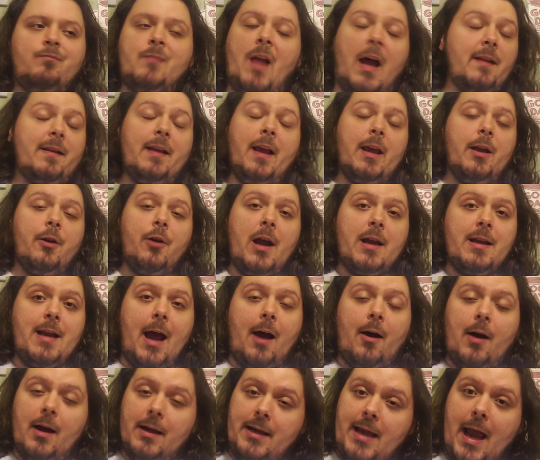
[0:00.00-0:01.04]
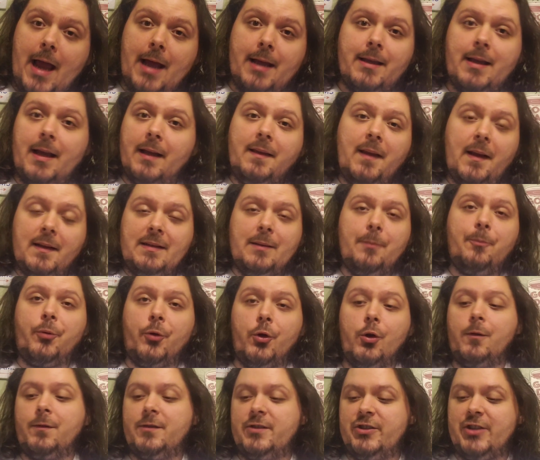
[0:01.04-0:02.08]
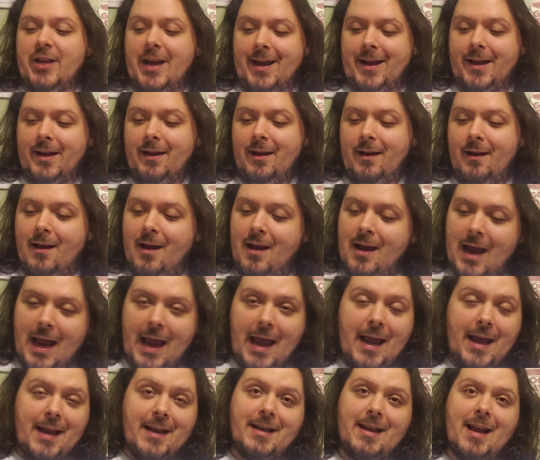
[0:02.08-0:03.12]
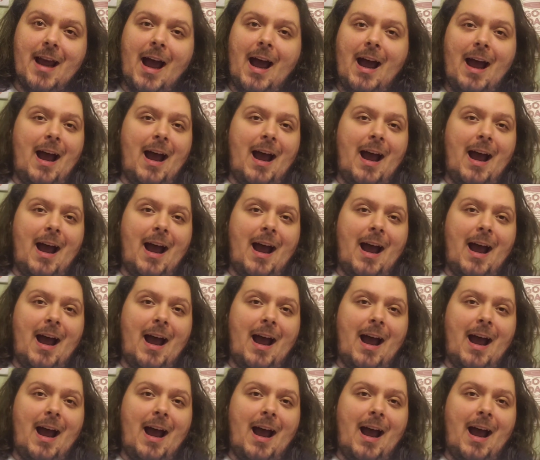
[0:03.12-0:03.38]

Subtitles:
Now, I'll tell you right now, again, that doesn't prove shit. And